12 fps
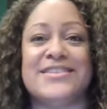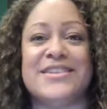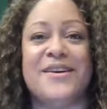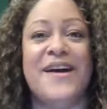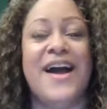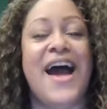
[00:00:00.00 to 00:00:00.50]

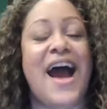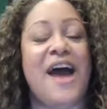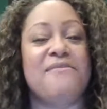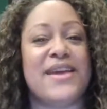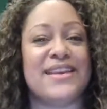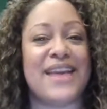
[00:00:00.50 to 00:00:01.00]
So
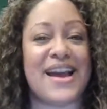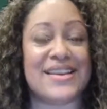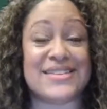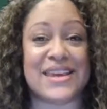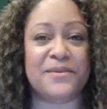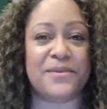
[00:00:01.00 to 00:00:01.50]
I may
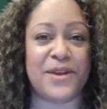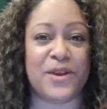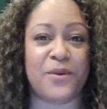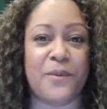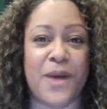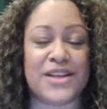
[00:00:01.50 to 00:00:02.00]
not say where
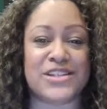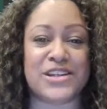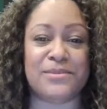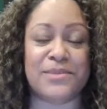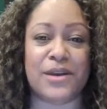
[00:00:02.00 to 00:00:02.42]
you're watching,